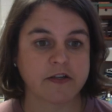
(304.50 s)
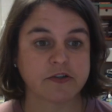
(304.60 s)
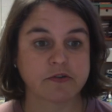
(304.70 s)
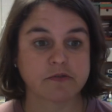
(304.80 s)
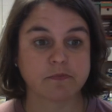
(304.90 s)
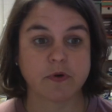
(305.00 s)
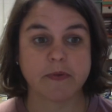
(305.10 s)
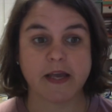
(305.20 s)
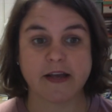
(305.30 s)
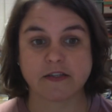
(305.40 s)
children will
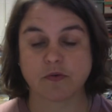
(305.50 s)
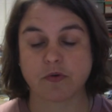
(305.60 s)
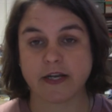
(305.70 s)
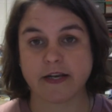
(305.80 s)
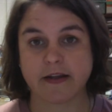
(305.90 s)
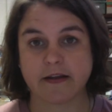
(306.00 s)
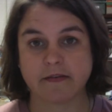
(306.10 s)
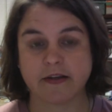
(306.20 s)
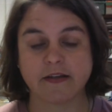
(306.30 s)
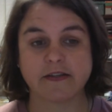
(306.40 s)
be escorted
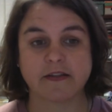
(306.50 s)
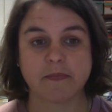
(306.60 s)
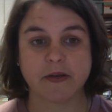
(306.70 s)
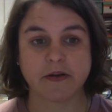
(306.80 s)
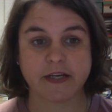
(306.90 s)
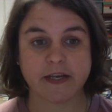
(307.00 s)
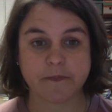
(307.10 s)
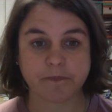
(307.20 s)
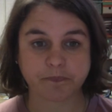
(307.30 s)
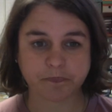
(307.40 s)
into the building
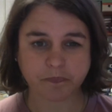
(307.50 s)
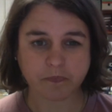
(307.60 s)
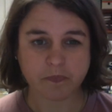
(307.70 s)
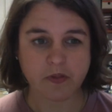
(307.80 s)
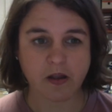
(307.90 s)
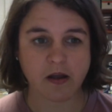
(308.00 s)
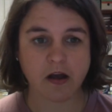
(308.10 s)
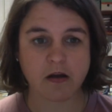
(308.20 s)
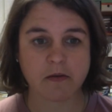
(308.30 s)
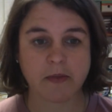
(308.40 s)

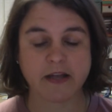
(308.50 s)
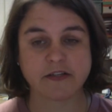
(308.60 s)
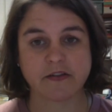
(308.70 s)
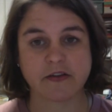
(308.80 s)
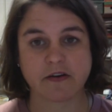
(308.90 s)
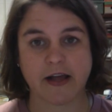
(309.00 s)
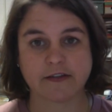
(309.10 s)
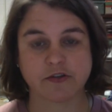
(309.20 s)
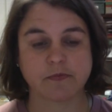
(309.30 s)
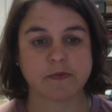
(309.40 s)
and to their
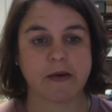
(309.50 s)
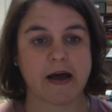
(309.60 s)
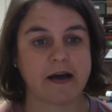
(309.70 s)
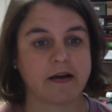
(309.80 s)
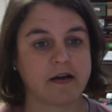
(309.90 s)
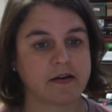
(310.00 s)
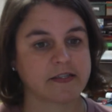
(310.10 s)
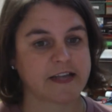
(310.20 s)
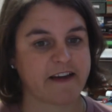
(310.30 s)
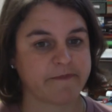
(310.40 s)
classrooms by
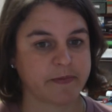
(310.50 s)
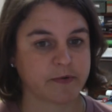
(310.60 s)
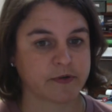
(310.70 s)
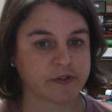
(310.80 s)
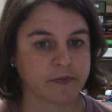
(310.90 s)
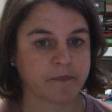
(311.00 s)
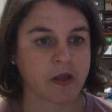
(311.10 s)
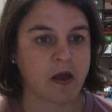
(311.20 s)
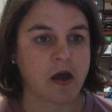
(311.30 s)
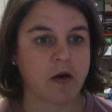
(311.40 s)
staff members.
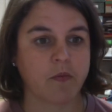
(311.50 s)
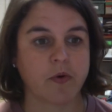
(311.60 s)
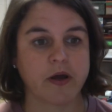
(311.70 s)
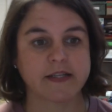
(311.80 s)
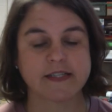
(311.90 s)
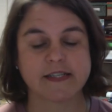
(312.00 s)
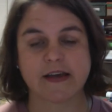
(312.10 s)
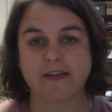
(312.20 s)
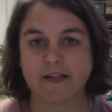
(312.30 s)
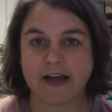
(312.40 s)
Once
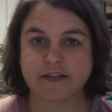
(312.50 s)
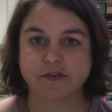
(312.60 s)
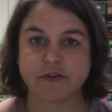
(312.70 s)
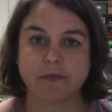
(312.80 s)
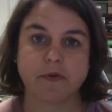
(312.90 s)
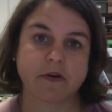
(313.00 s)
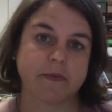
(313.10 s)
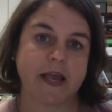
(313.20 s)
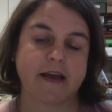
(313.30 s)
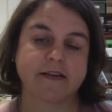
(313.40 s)
inside the classroom, they're going
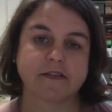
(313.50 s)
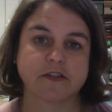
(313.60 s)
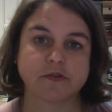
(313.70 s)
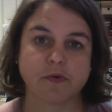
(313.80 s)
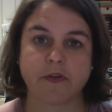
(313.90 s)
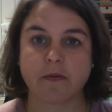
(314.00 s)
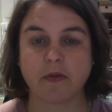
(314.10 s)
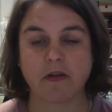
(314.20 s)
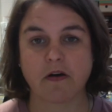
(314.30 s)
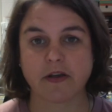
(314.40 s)
to be asked to store their
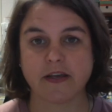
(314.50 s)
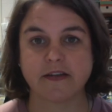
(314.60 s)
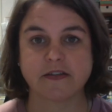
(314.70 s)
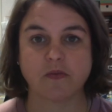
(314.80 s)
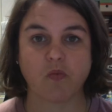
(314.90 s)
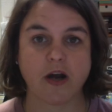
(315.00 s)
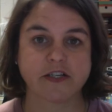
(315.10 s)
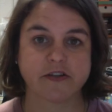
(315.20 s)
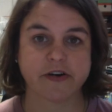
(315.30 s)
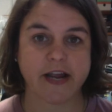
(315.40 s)
belongings and wash
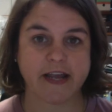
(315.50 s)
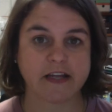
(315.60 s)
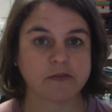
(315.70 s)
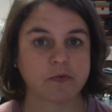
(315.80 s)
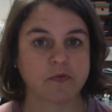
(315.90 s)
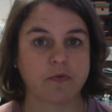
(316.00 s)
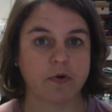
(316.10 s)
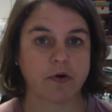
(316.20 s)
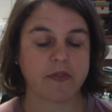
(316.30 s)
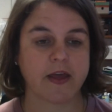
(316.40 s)
their hands
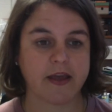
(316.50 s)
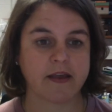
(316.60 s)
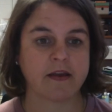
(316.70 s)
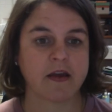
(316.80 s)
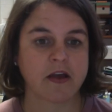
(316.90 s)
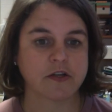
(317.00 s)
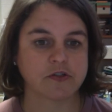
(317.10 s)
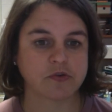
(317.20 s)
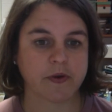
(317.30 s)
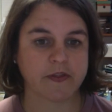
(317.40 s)
before they
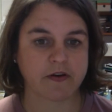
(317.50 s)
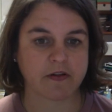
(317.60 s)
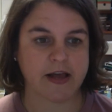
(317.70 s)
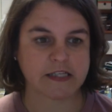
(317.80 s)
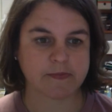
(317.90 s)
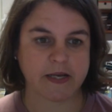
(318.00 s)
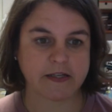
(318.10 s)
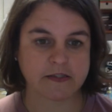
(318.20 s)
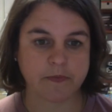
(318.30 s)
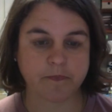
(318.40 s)
join their classmates.